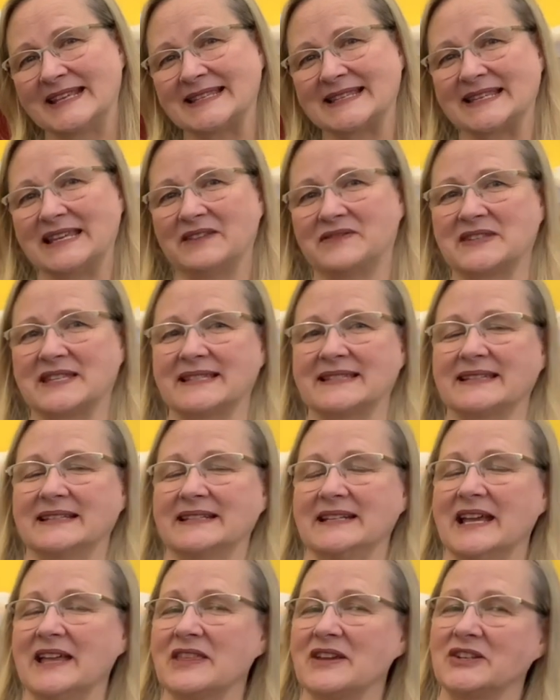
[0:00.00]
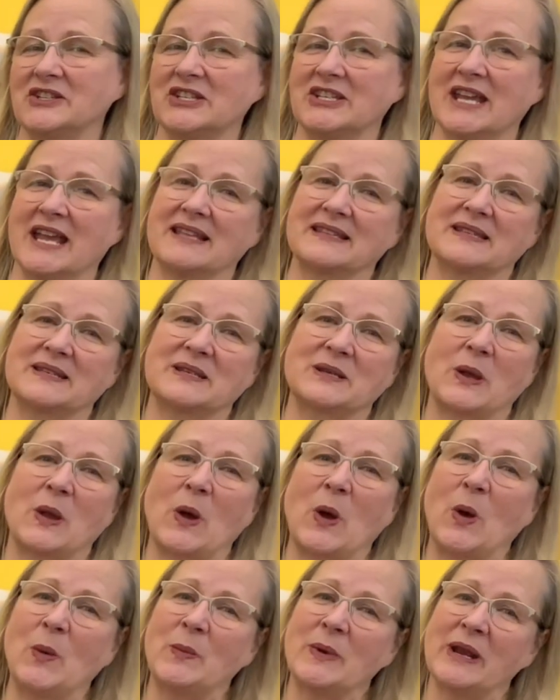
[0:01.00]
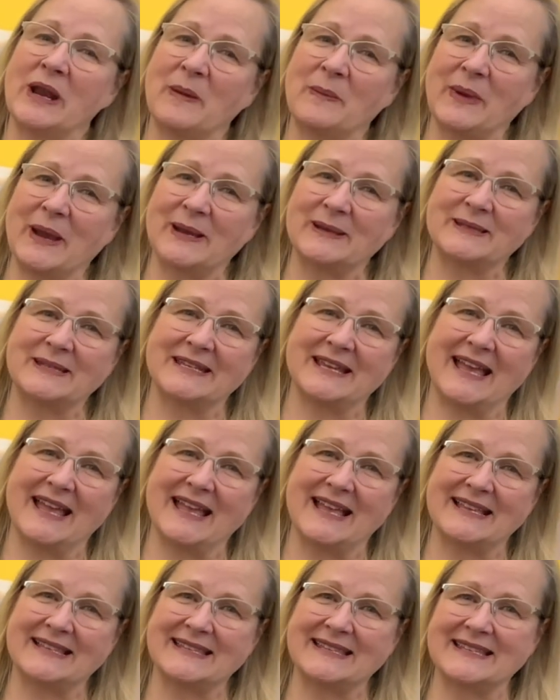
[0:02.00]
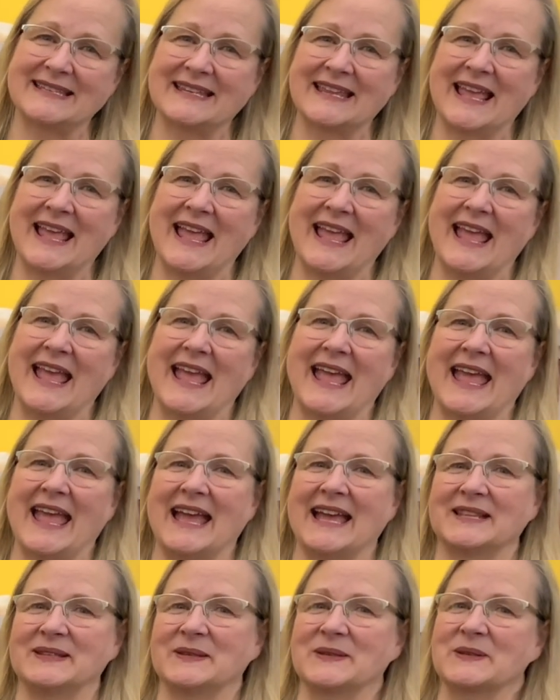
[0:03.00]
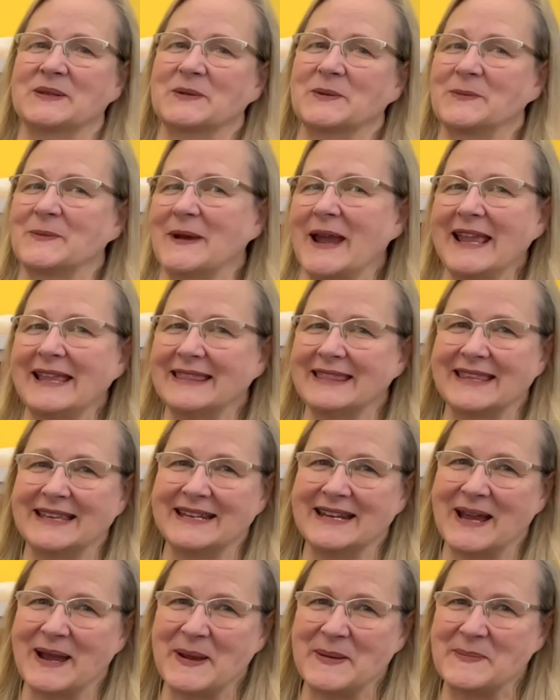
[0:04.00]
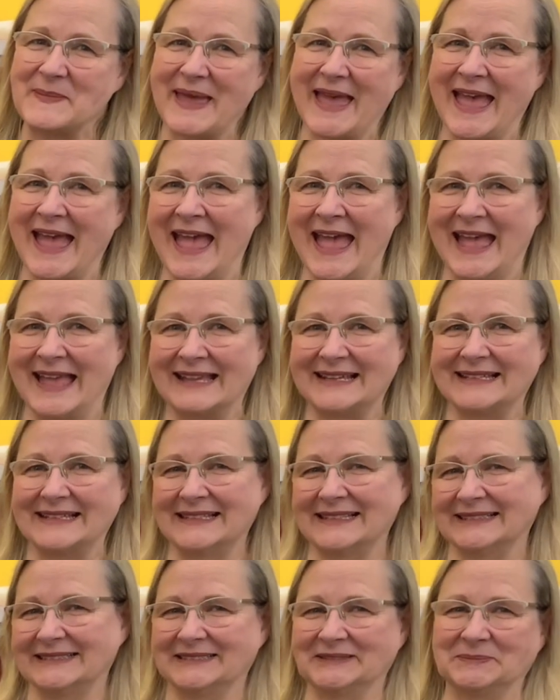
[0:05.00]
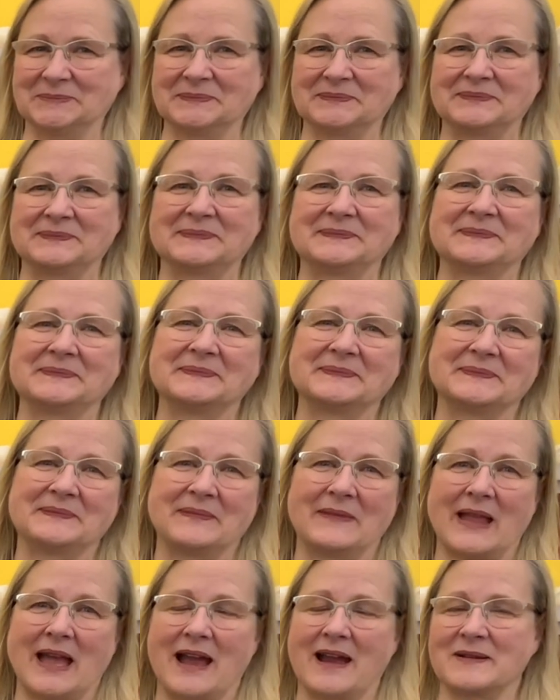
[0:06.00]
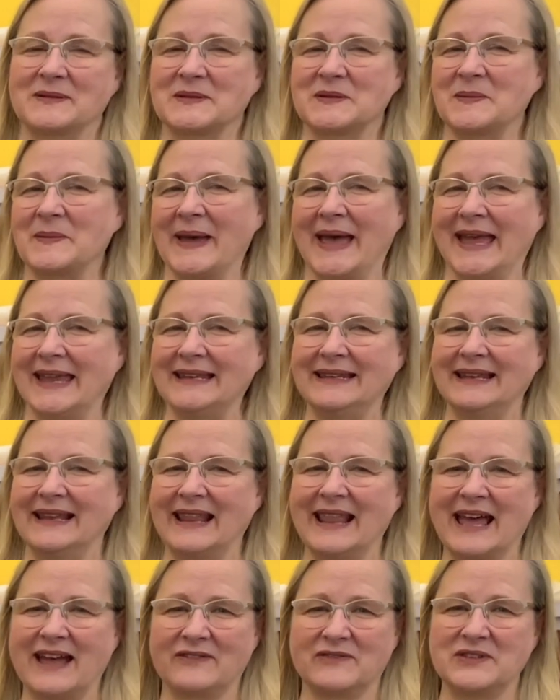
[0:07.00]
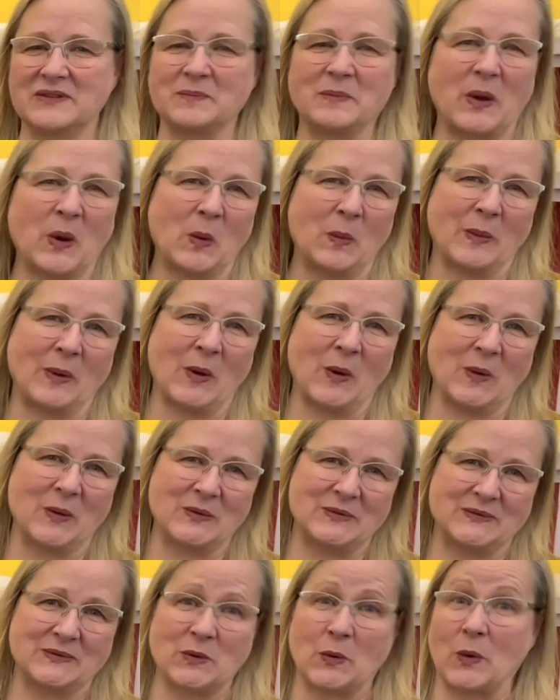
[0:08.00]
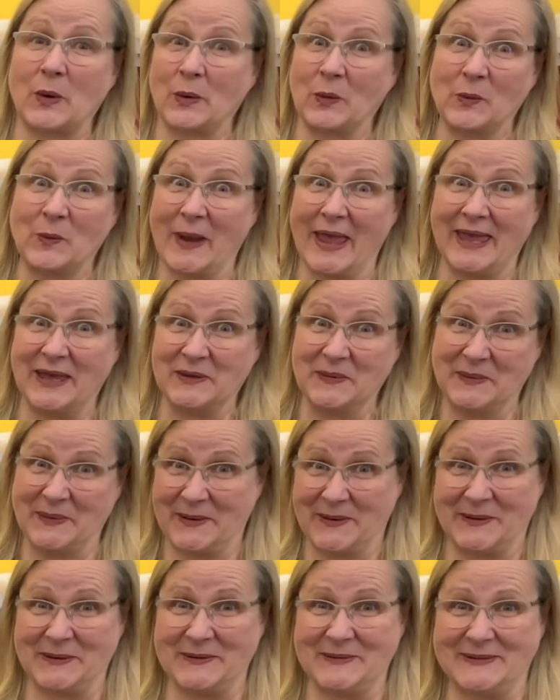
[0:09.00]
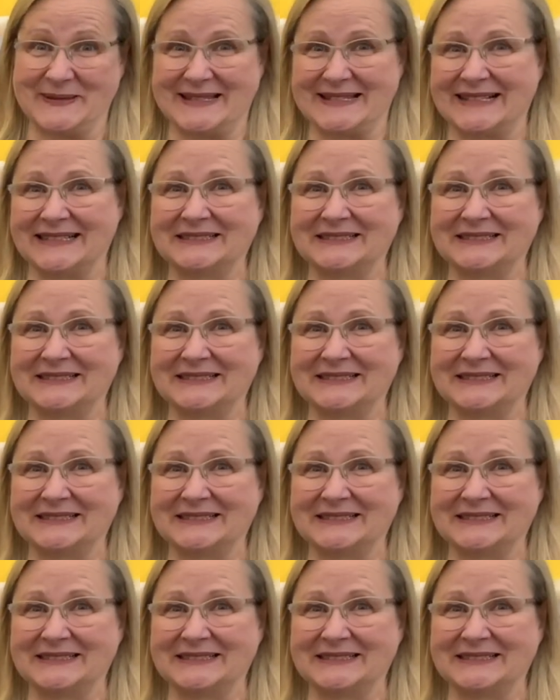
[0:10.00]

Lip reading: gives us another chance to open up our chest and strengthen our back. Our spine loves bow pose or whale pose.